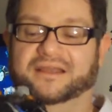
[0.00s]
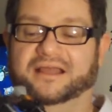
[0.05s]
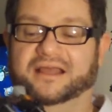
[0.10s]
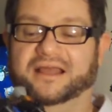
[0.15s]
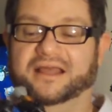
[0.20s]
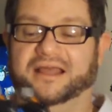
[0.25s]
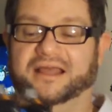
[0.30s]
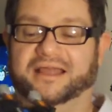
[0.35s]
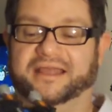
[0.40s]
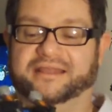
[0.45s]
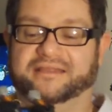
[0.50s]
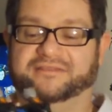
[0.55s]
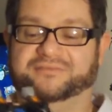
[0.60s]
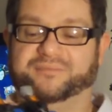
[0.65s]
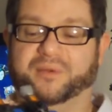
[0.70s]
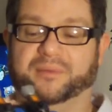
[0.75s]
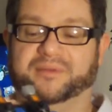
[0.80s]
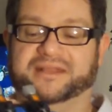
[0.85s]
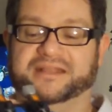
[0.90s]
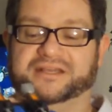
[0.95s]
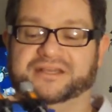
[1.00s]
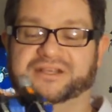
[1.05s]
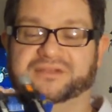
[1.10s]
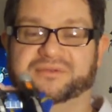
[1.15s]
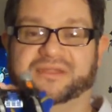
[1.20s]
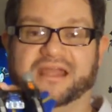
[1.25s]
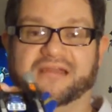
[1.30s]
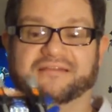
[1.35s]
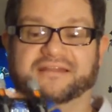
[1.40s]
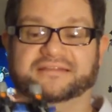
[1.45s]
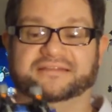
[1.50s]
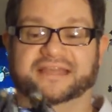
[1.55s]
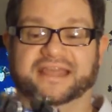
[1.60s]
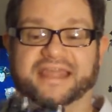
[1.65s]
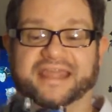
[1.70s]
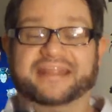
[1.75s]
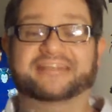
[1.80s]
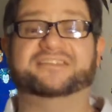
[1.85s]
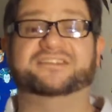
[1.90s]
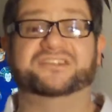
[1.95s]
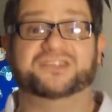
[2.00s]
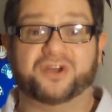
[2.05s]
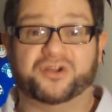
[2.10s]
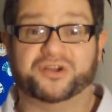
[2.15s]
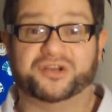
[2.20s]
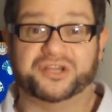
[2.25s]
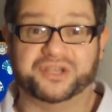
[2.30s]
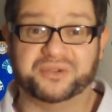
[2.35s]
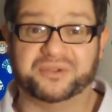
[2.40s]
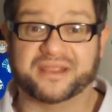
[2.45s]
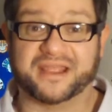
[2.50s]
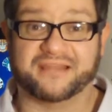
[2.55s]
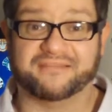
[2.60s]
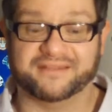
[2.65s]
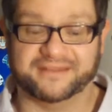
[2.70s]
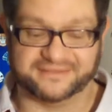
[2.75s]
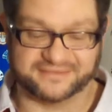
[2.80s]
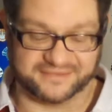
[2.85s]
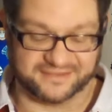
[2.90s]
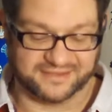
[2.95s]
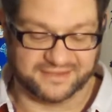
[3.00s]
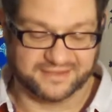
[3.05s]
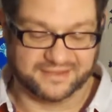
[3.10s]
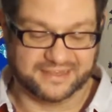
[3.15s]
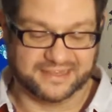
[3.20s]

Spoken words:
It's probably a new character. It's not a new character.